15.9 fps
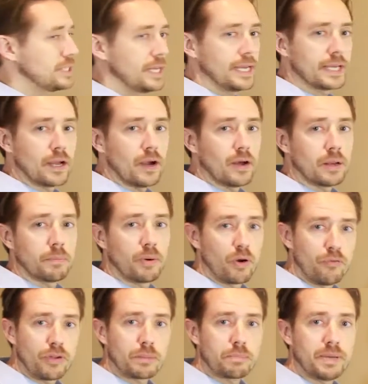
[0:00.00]
thing on a
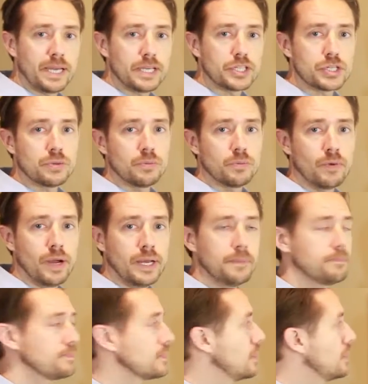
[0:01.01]
perfect pitch,
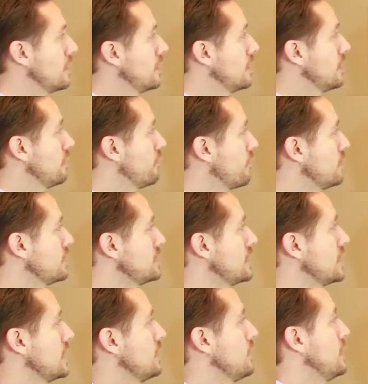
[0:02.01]
right? The first thing you